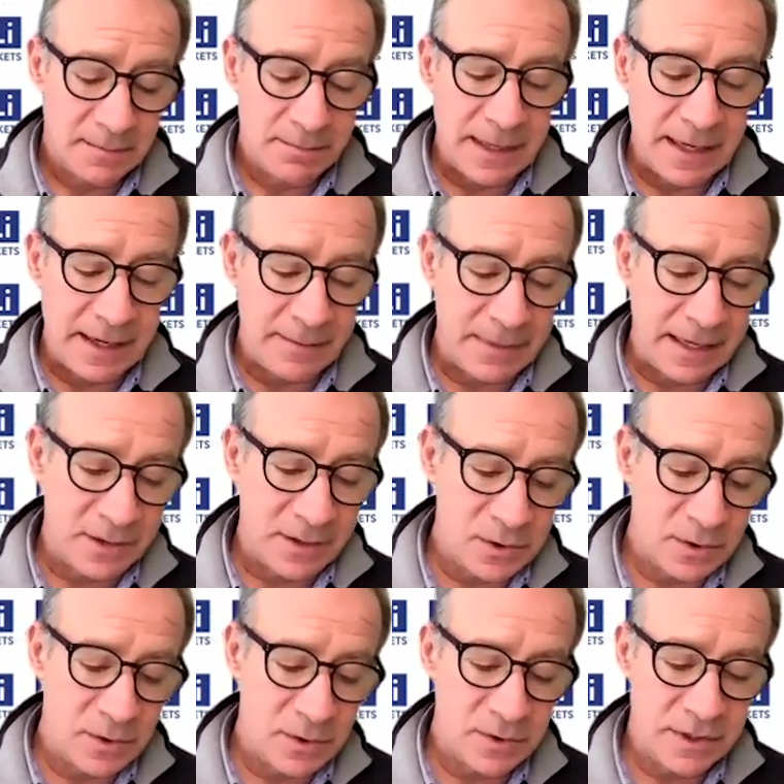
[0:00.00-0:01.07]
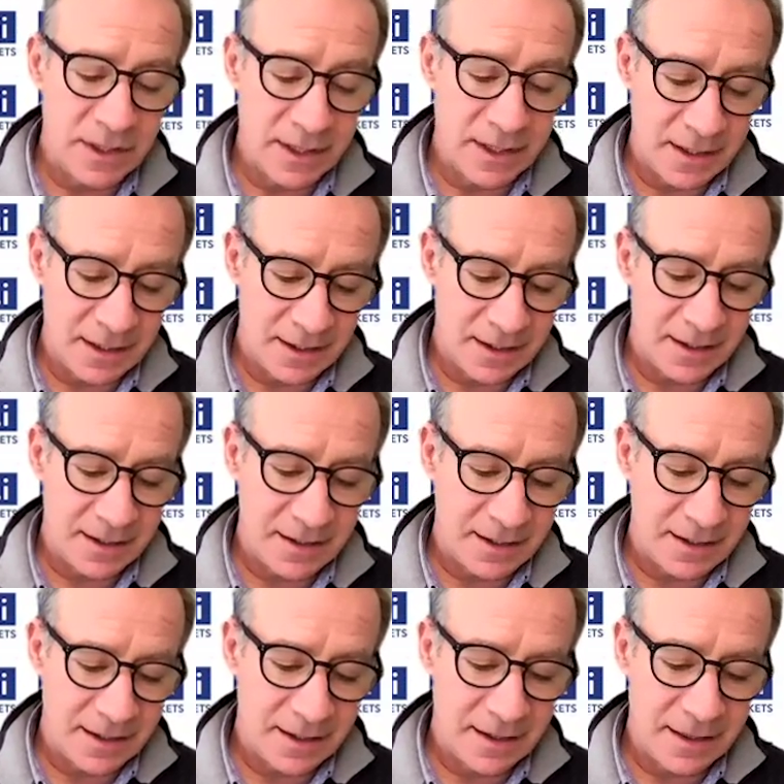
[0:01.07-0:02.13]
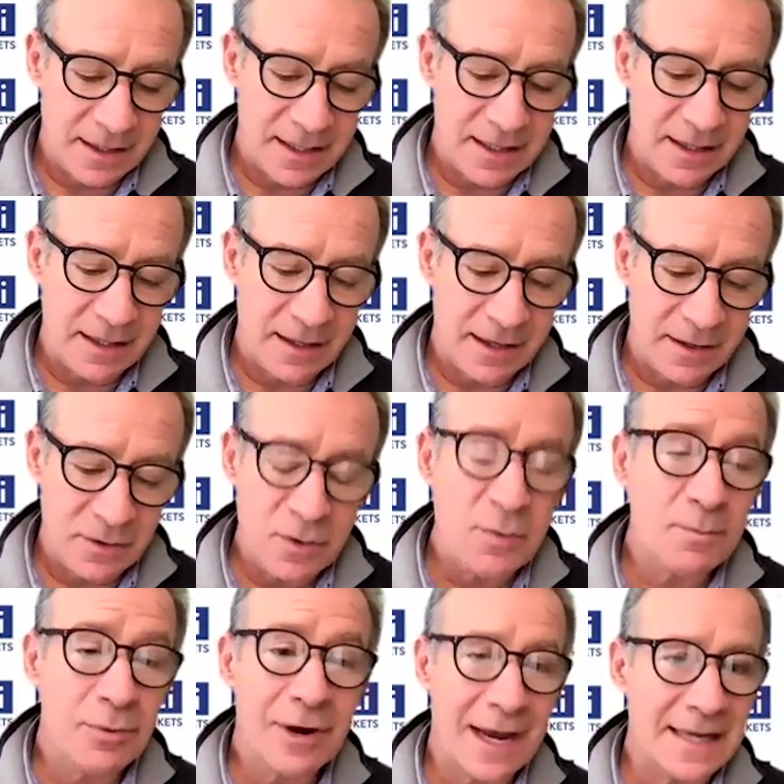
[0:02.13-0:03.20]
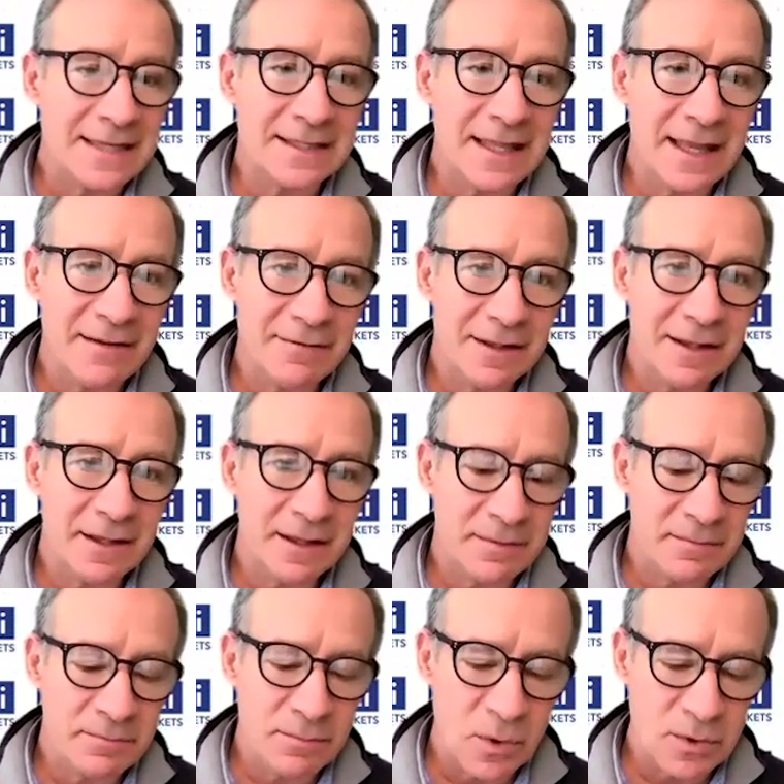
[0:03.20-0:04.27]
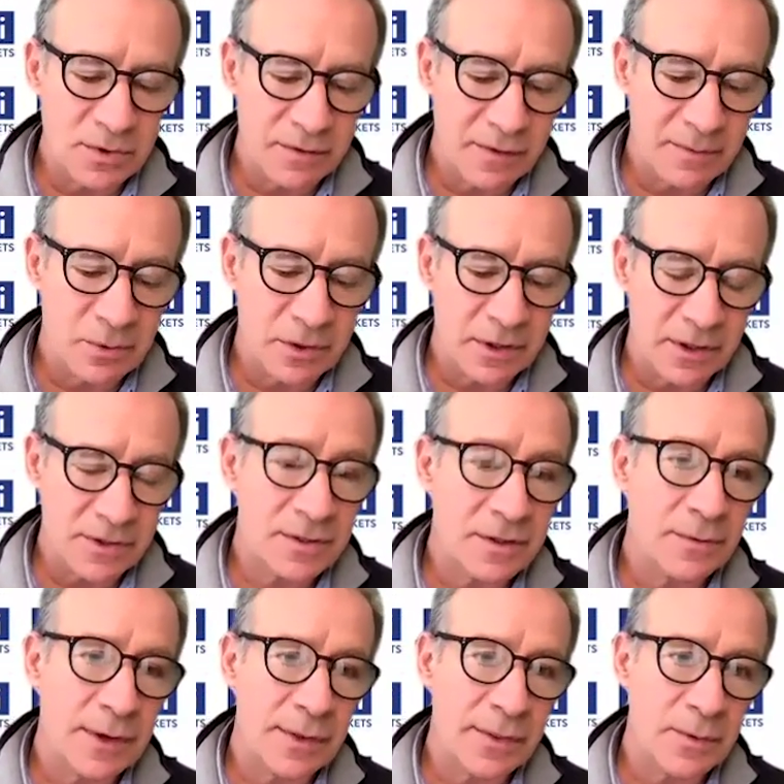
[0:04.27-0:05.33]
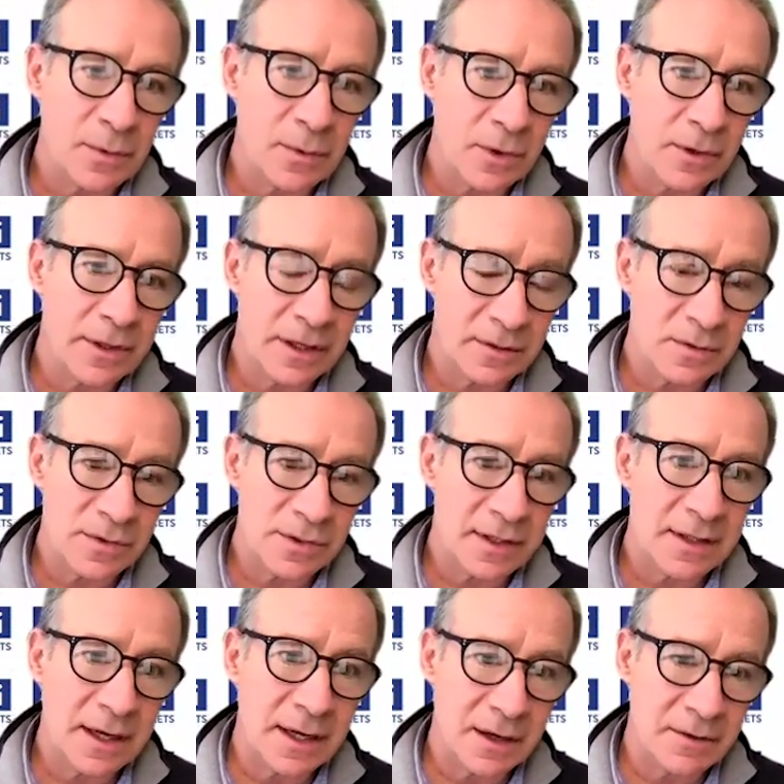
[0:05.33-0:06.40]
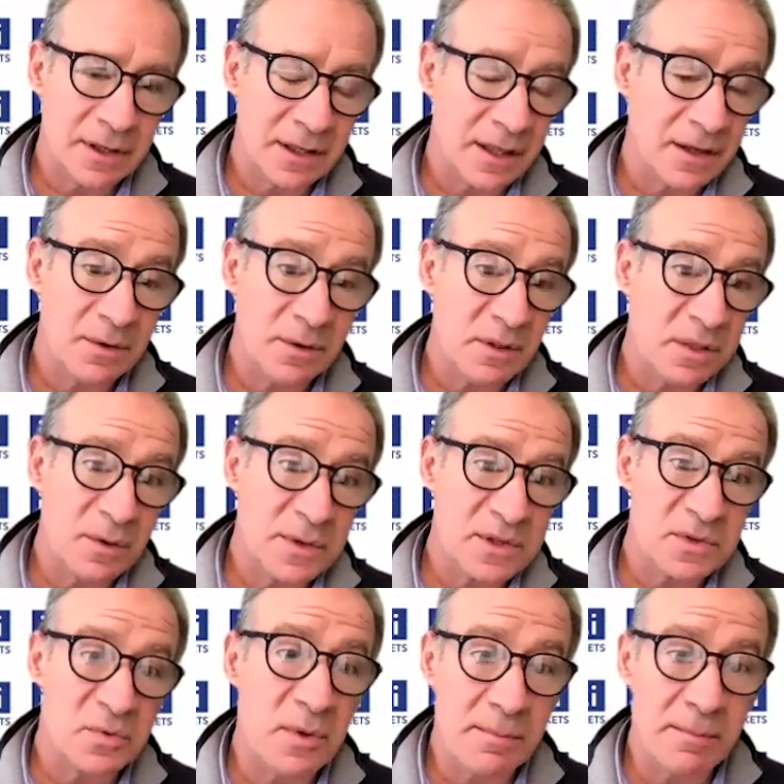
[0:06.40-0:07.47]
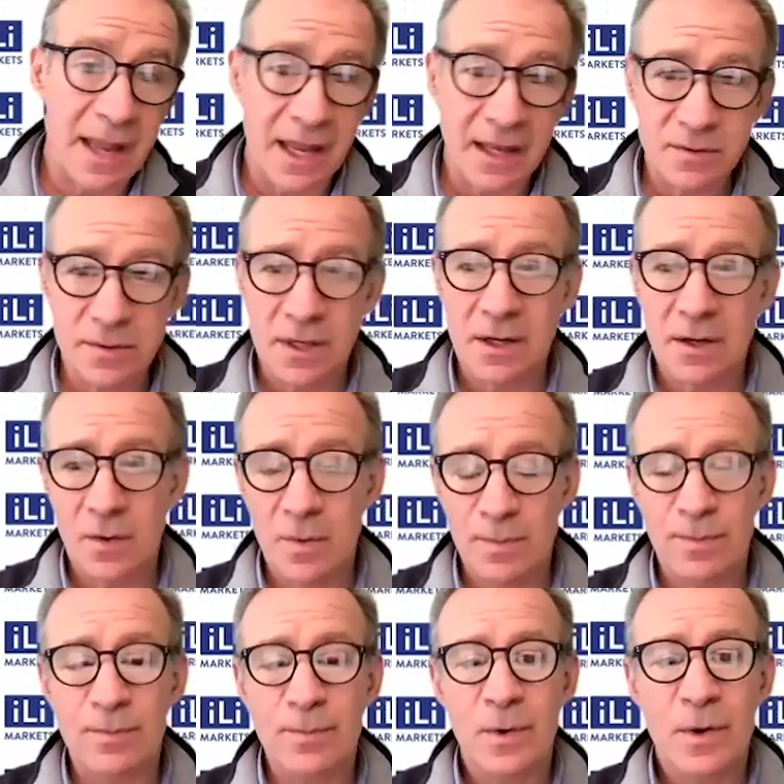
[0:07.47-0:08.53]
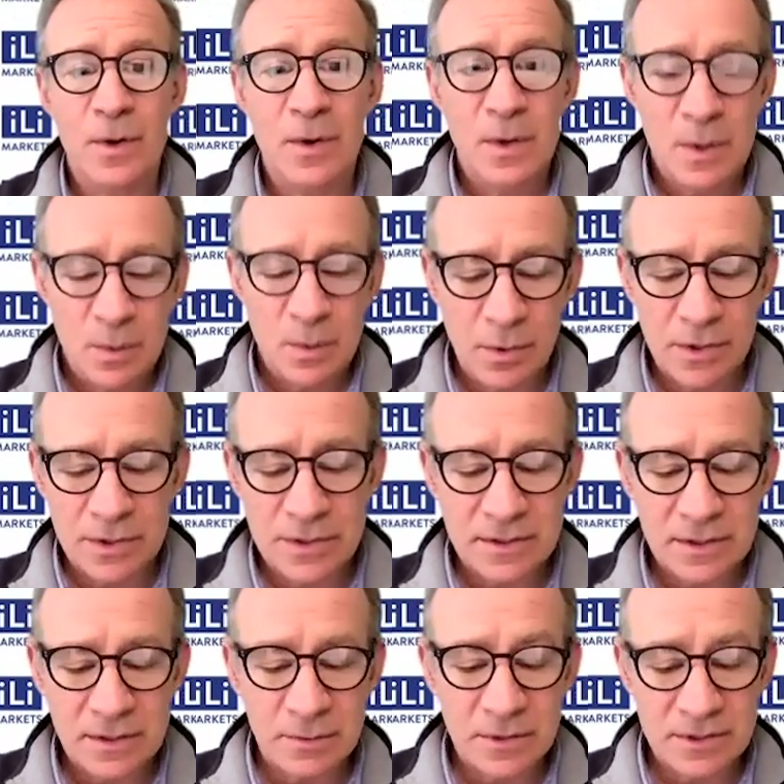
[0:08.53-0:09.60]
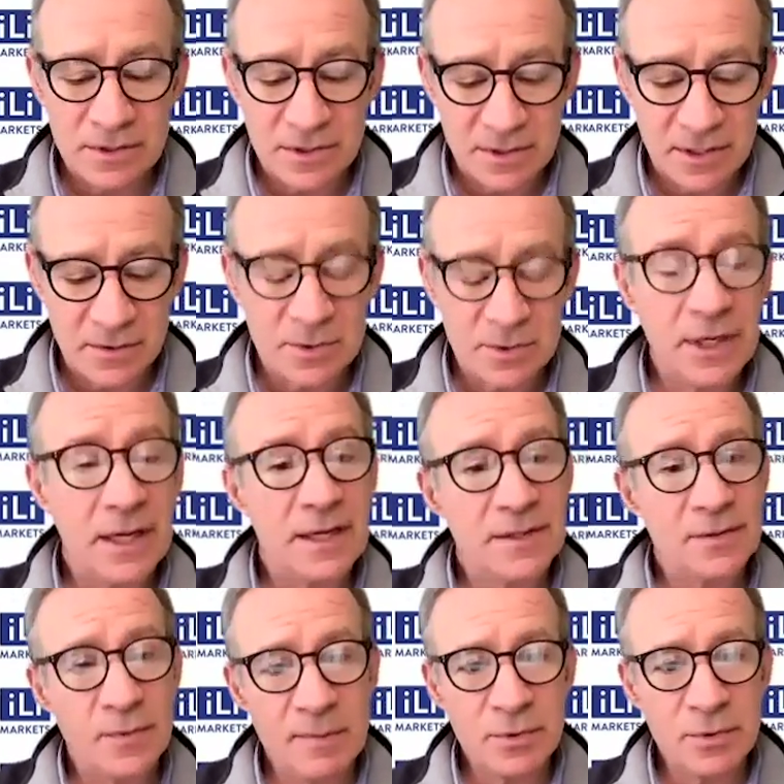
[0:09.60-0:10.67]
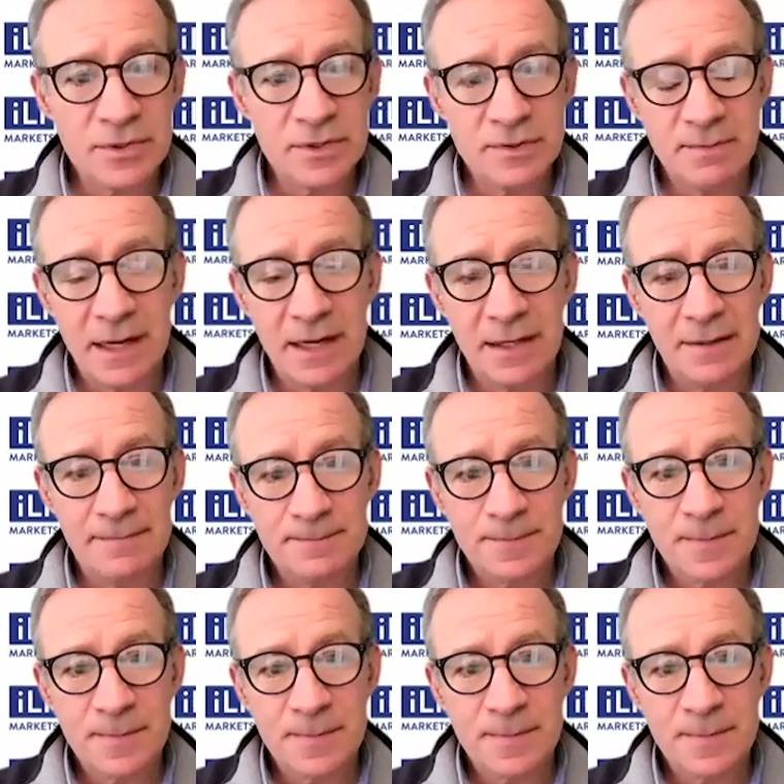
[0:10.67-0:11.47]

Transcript: By introducing a new price level, most of the production around the world had to shut down, and the only thing which remained really open was Australia's Greenbushes mine,